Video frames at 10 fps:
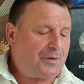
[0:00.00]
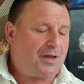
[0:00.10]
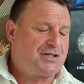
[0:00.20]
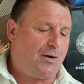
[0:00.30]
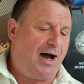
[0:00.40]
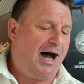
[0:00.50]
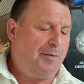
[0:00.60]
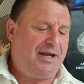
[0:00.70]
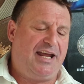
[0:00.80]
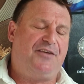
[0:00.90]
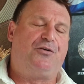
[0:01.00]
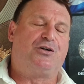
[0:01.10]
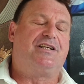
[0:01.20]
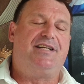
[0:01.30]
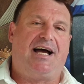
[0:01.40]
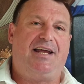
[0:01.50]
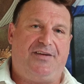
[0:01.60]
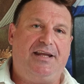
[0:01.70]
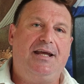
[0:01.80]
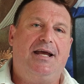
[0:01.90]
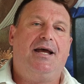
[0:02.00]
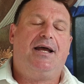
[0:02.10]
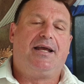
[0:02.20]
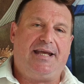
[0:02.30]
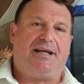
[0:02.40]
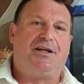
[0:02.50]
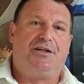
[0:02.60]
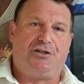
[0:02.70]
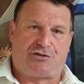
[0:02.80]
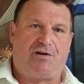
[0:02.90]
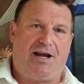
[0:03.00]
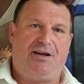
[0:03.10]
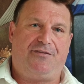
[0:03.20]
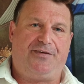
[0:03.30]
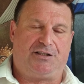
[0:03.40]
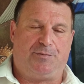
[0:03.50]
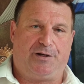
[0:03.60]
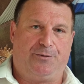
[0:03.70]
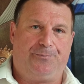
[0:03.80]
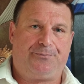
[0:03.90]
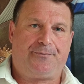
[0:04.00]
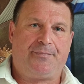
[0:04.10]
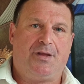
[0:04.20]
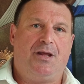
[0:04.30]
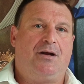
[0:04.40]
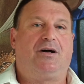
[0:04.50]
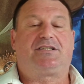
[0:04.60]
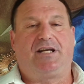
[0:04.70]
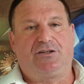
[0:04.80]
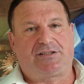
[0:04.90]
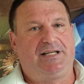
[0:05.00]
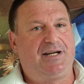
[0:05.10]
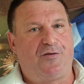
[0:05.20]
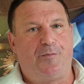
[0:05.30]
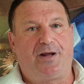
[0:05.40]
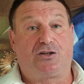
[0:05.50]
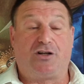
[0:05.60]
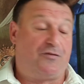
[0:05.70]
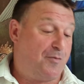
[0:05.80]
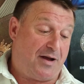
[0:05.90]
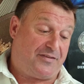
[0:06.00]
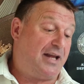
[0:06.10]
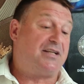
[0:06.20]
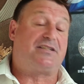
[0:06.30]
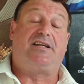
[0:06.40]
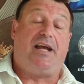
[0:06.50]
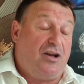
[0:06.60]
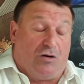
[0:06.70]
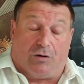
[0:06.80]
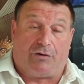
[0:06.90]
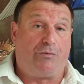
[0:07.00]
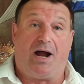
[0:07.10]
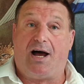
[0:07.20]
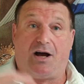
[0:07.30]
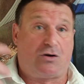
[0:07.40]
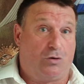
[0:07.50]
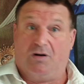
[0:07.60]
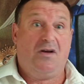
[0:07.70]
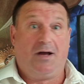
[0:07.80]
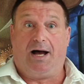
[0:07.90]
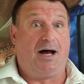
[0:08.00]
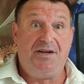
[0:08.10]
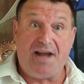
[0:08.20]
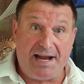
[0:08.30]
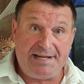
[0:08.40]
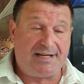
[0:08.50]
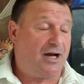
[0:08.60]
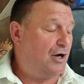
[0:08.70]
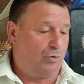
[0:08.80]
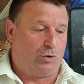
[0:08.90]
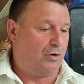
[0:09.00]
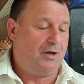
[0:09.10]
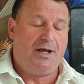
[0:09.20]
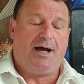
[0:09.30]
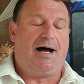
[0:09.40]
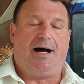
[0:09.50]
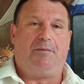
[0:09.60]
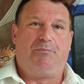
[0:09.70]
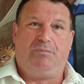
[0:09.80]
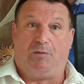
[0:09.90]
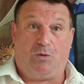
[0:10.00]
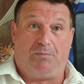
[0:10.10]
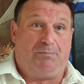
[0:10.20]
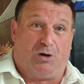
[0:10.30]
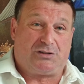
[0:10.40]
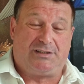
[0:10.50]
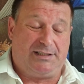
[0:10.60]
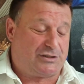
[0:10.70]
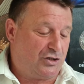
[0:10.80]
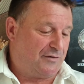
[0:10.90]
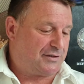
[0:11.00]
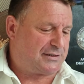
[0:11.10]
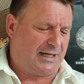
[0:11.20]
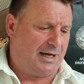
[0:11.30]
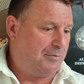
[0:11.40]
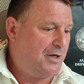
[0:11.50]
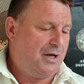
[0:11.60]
So Army, Air Force and Navy get the Australian Defence Medal. Right, so you'll see different medals like from Afghanistan or Iraq or NATO or like my Bosnia service, the